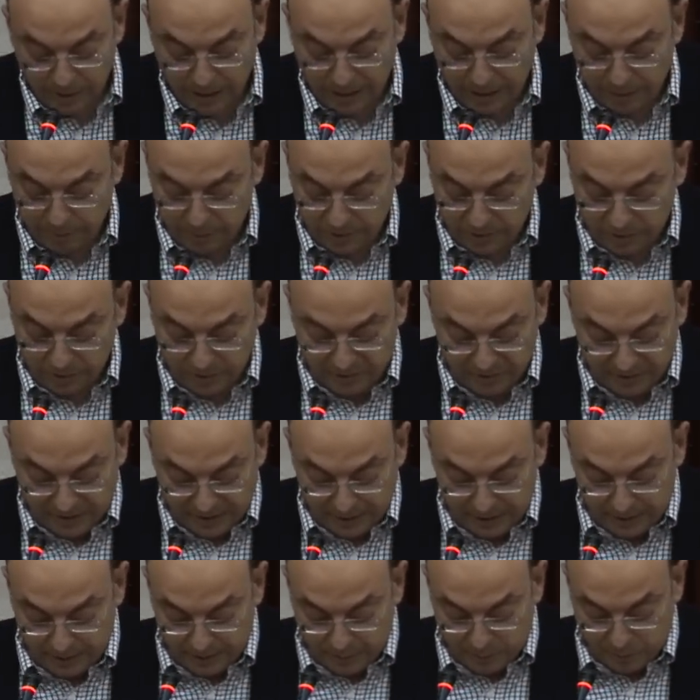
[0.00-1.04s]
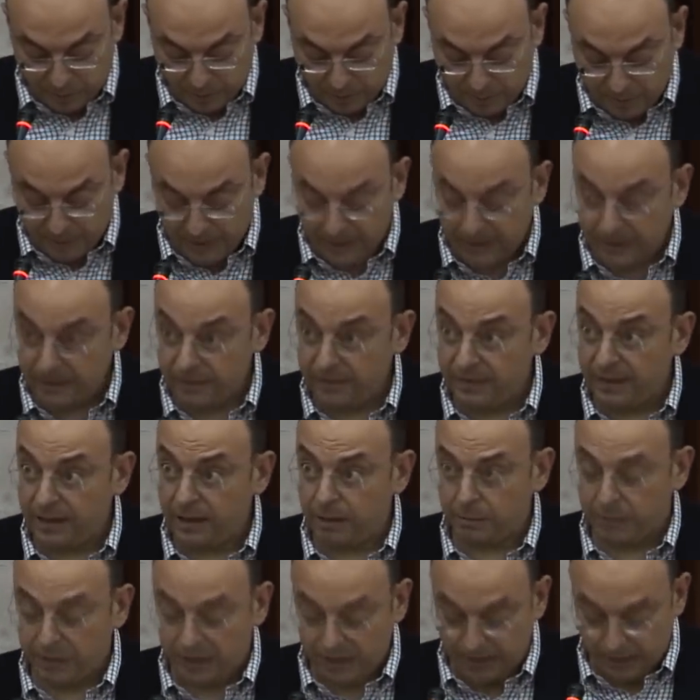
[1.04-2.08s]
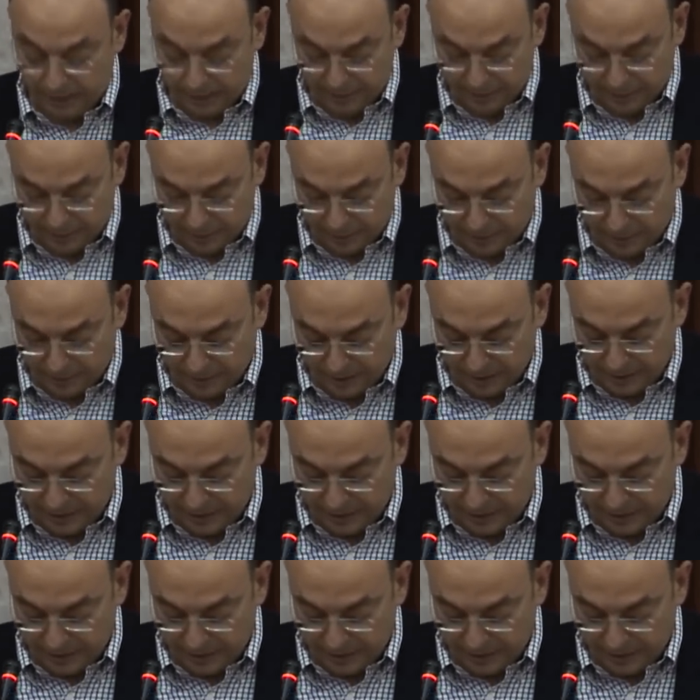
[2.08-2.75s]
be able to find and properly develop these leaders,